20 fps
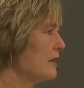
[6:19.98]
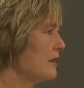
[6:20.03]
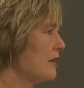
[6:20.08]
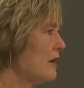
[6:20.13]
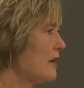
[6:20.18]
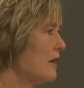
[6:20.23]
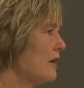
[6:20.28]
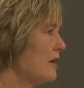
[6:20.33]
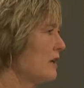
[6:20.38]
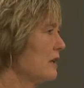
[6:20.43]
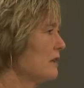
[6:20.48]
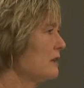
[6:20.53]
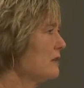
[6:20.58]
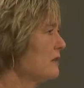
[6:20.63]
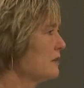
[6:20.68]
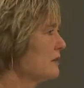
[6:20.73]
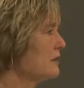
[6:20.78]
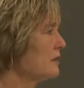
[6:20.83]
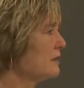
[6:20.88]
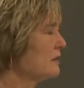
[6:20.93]
our
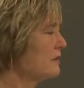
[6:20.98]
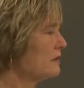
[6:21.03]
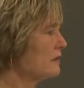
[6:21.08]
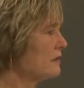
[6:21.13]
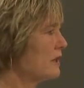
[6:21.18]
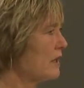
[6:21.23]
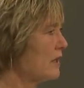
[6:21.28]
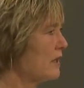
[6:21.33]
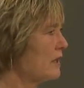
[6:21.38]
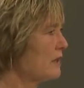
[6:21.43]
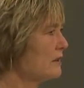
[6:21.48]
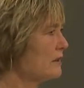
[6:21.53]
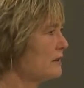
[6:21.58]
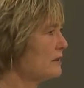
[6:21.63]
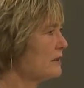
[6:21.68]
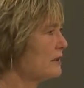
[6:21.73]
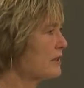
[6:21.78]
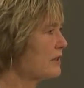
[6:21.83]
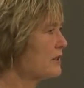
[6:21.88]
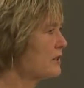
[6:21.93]

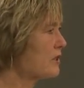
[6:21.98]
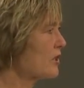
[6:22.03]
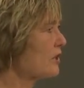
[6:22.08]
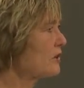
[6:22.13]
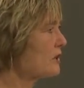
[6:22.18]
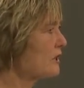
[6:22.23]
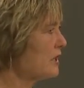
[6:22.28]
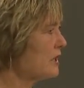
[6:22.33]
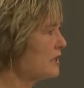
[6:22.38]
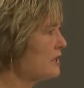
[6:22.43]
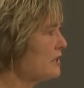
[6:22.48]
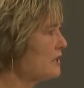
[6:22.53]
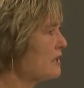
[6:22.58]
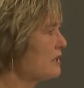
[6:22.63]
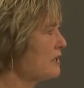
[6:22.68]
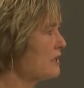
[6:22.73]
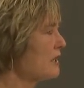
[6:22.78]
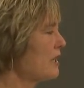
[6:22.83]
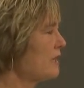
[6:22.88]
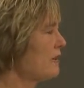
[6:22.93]

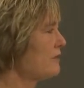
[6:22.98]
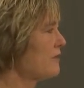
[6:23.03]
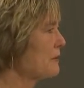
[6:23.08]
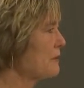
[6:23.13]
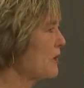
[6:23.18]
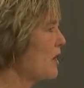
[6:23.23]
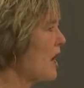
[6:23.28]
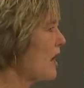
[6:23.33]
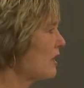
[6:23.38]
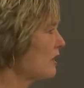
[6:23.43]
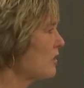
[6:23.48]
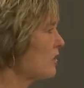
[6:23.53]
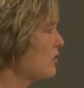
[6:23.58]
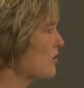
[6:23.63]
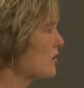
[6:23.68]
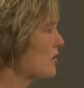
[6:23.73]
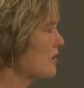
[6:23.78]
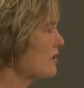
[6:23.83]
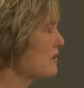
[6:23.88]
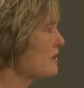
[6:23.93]
consultants from
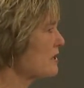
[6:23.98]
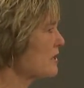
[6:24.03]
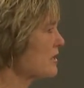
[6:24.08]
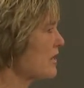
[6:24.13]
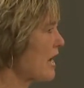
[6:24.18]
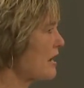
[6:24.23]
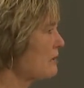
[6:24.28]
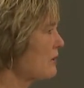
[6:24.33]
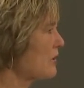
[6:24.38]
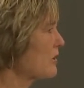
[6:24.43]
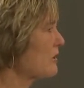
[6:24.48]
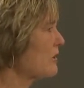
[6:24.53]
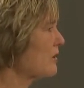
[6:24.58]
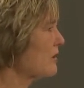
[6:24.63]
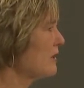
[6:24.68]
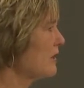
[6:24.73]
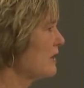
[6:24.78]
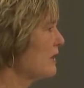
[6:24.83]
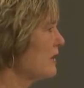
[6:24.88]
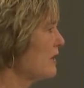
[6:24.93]
Concours, Scott
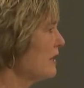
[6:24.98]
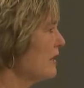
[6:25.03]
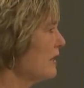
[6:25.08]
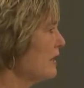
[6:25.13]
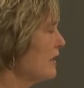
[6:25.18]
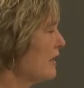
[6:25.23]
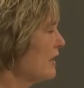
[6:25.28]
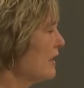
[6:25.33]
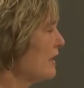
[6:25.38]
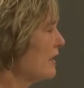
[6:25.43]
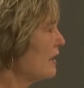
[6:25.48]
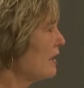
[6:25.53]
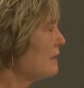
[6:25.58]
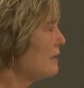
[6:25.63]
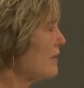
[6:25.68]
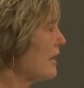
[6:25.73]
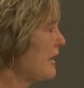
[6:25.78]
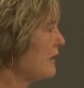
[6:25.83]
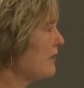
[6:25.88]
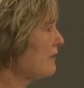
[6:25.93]
McCreary,
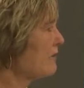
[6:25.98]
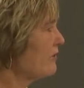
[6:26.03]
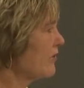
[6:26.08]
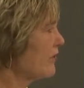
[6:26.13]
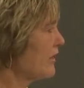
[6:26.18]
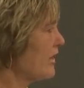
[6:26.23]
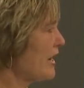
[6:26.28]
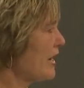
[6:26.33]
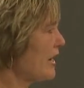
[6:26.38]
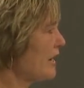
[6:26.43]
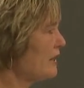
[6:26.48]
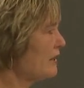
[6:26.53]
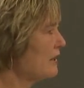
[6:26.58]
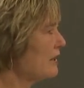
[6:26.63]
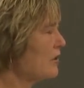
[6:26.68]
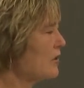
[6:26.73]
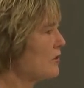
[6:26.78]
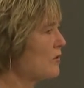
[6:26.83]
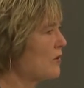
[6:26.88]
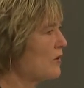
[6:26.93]
Megan
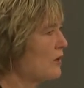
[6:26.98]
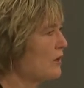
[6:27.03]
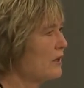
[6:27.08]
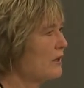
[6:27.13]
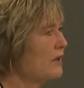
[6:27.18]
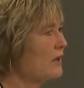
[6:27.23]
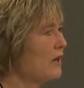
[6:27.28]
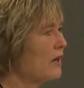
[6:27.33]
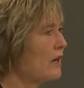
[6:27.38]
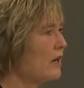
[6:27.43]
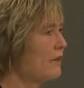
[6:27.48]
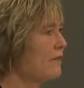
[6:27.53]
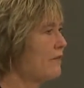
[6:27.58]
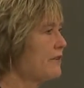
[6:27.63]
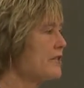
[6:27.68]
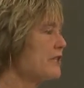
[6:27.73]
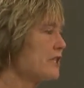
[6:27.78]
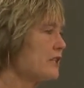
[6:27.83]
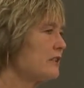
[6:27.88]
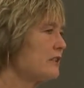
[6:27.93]
Vignette, who are our
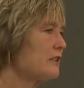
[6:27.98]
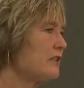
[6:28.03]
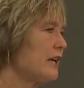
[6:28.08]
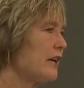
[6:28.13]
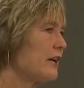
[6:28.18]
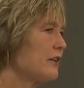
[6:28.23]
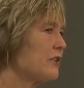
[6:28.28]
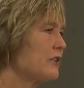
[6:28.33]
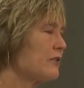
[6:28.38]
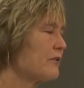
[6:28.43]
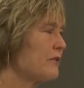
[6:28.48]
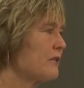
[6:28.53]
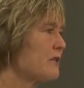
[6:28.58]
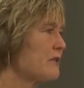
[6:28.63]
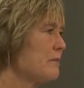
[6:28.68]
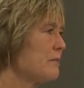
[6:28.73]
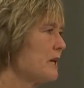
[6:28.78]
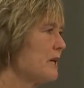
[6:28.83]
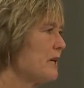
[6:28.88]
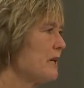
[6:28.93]
facilitators for
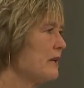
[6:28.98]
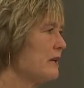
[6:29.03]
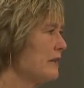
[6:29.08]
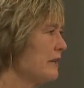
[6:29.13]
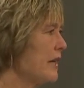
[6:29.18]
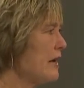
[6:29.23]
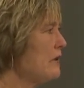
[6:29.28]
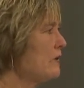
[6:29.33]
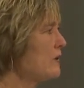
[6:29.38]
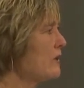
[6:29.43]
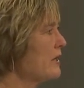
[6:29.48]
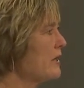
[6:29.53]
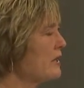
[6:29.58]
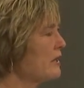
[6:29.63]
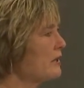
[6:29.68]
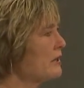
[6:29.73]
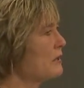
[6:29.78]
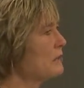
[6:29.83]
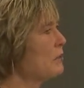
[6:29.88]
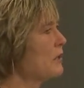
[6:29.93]
this meeting, and they were in
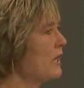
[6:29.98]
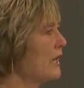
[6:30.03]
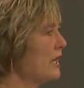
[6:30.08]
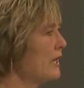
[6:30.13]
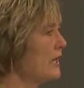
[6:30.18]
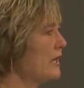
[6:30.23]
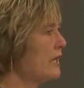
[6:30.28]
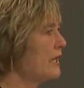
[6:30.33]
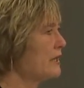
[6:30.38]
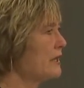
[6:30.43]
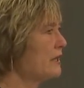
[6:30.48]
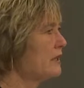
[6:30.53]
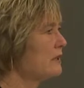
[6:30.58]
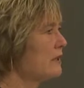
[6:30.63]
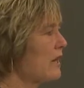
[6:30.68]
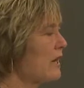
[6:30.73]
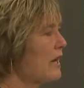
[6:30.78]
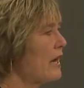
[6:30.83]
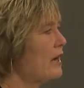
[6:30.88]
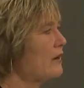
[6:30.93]
on the planning, did a
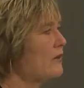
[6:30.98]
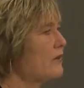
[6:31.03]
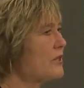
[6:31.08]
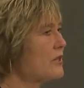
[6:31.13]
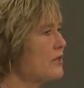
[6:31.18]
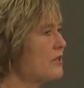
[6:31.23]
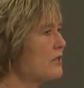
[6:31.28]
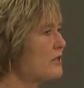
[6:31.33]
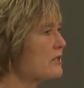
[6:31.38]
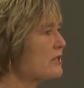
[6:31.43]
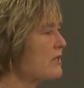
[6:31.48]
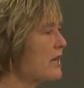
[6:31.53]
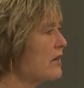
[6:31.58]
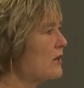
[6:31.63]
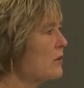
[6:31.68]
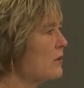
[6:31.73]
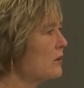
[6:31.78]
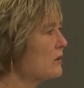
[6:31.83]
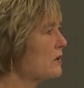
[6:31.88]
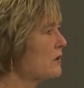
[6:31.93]
lot of outreach to the
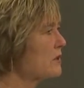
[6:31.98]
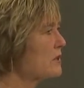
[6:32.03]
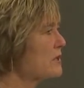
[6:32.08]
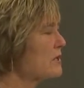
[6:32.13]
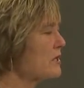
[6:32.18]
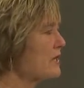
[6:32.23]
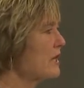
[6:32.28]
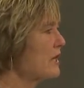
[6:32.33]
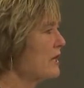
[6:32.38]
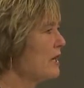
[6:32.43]
stakeholders.